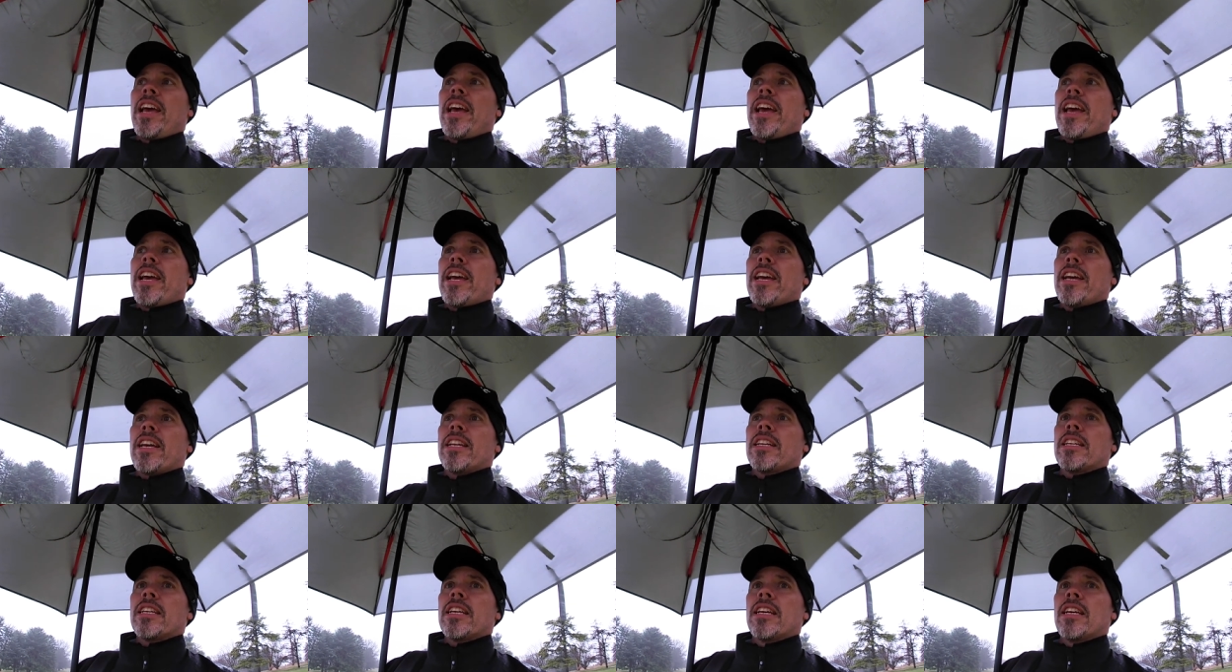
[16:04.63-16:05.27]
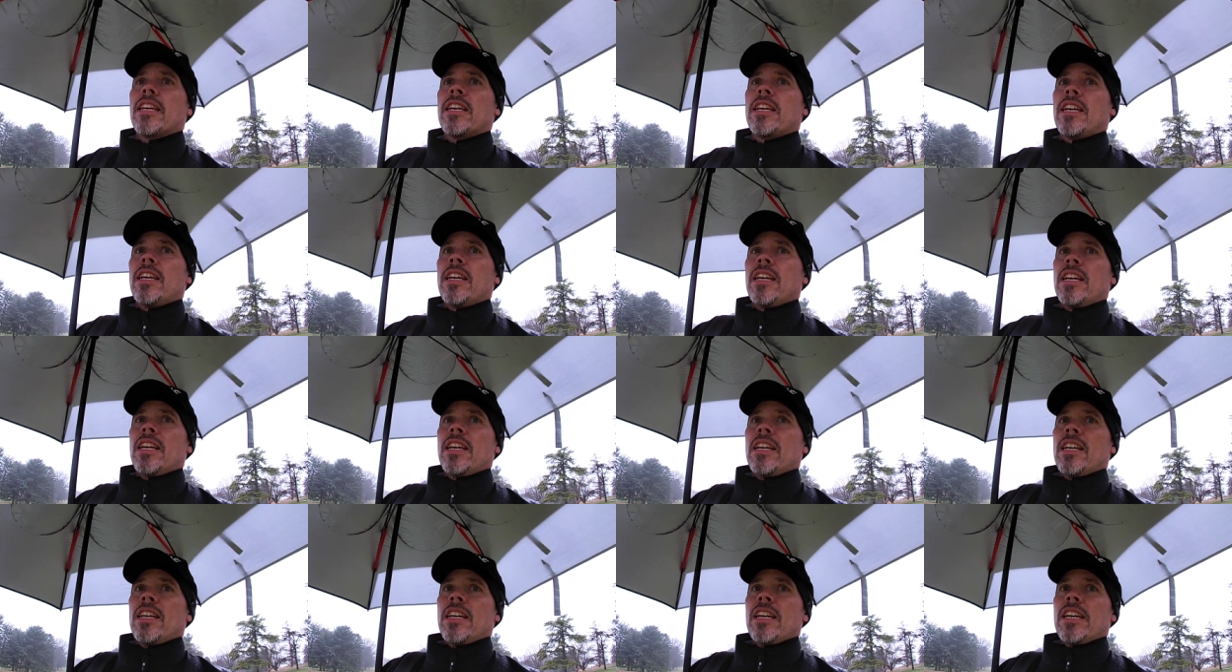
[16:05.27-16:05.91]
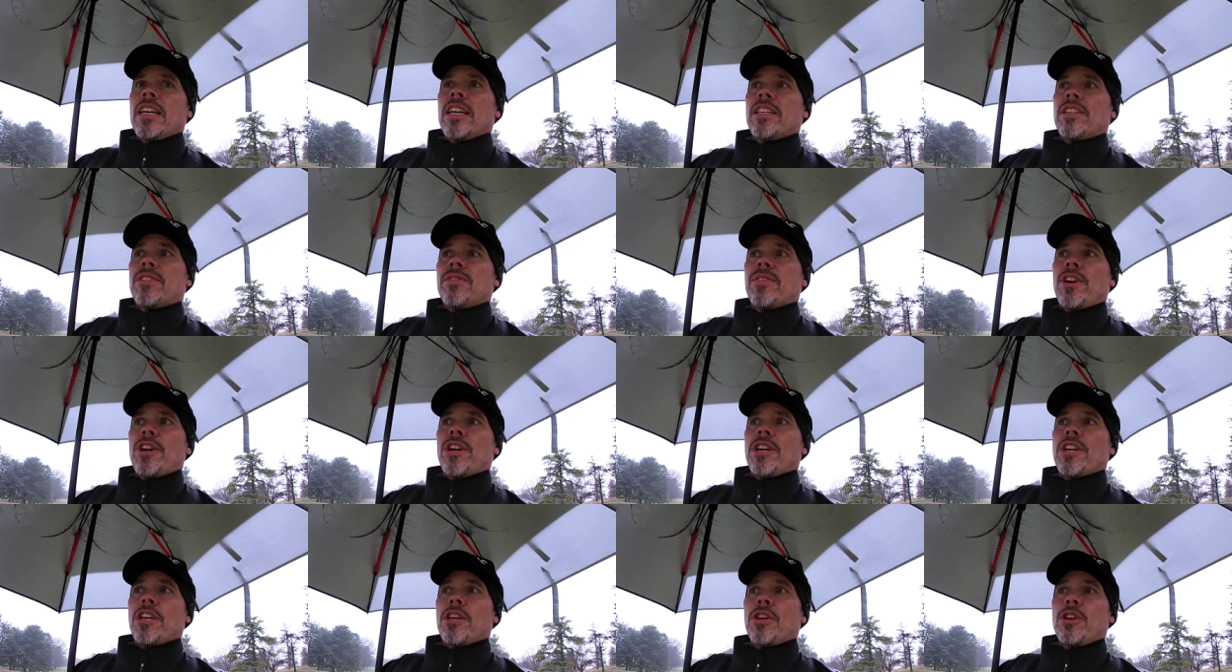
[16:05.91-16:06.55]
and it's
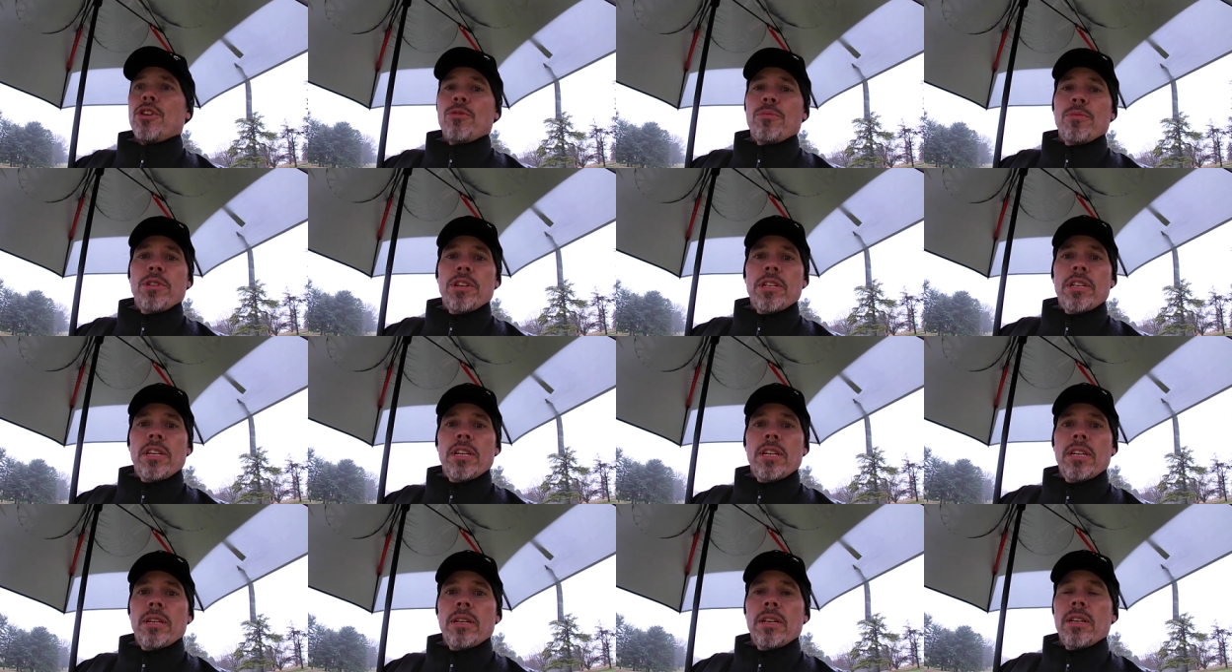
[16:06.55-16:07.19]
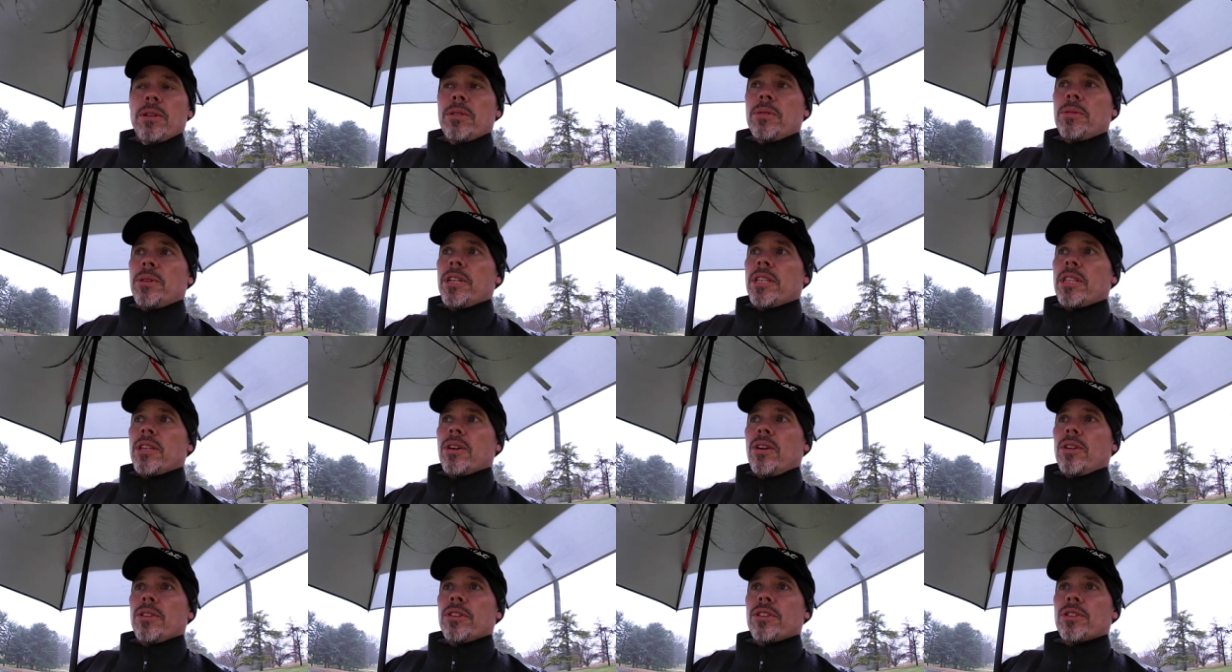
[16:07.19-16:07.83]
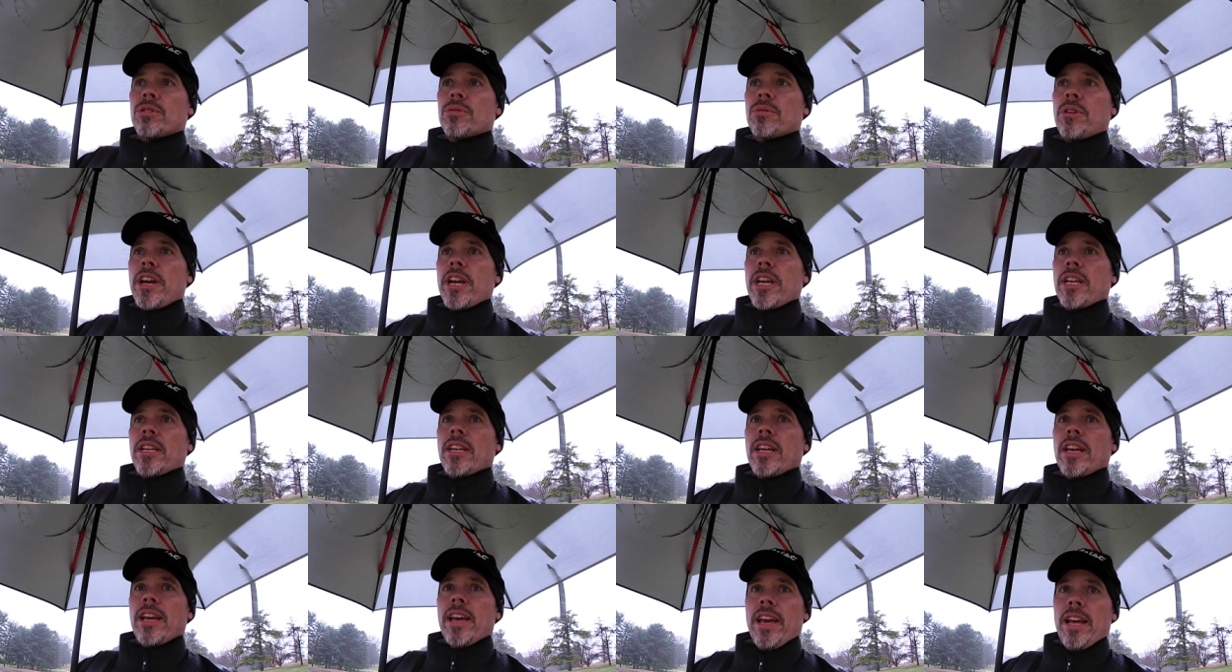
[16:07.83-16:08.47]
very humid with all this
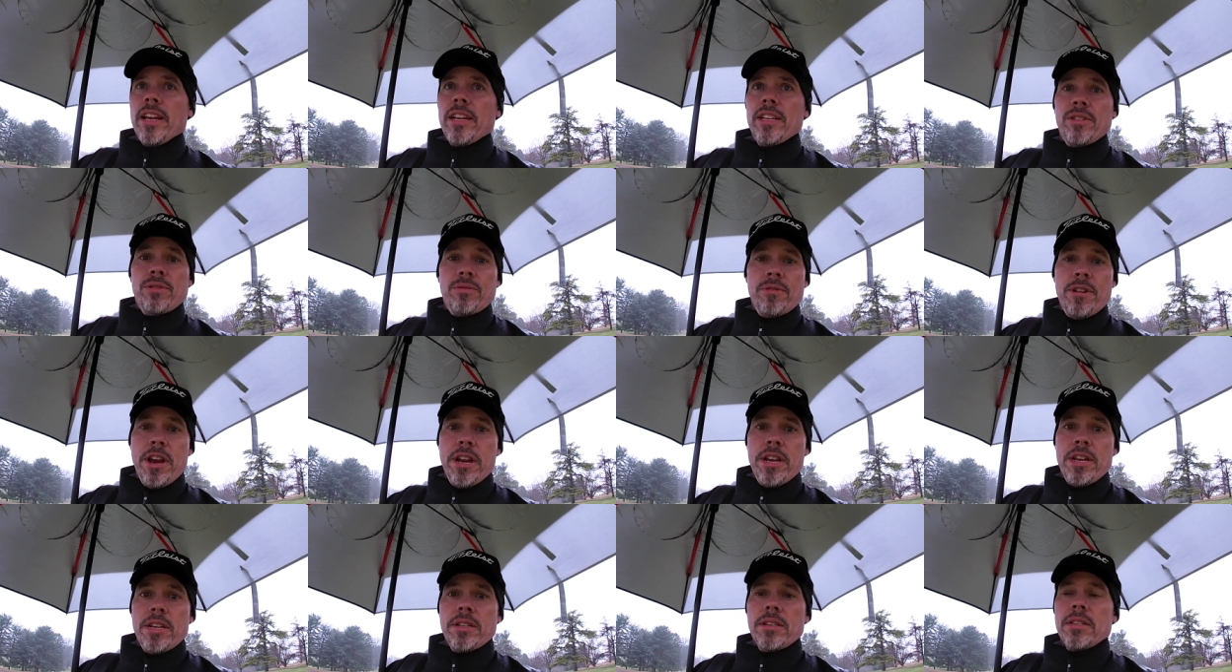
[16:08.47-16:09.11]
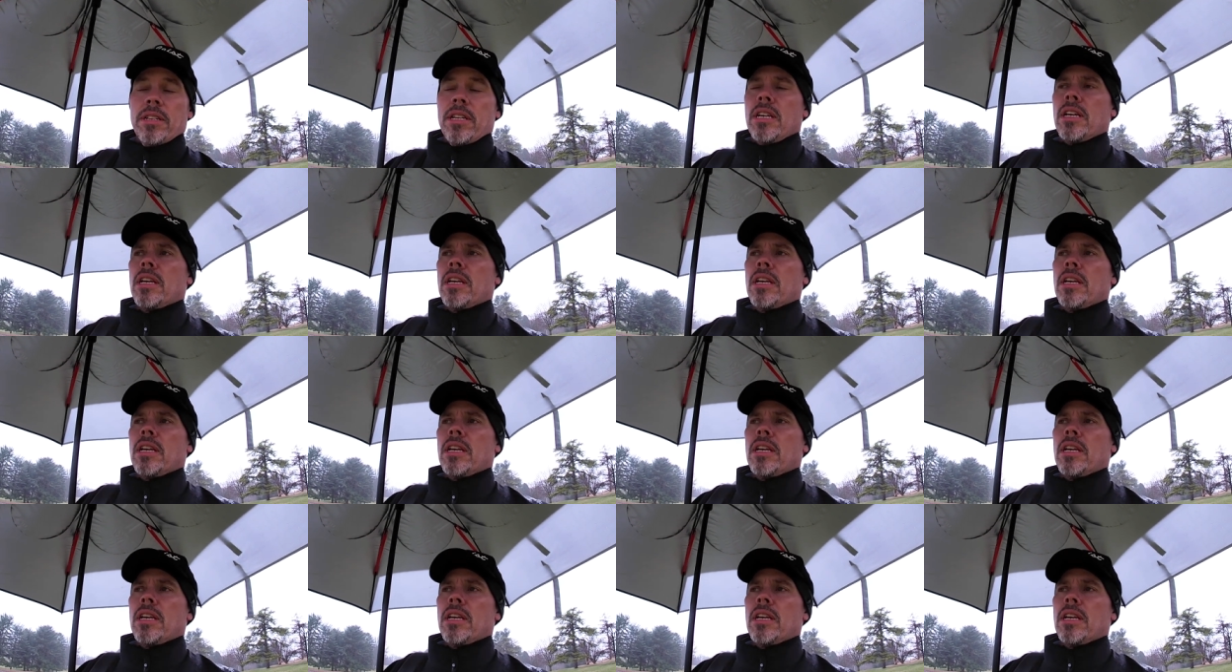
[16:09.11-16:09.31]
rain, and it's raining,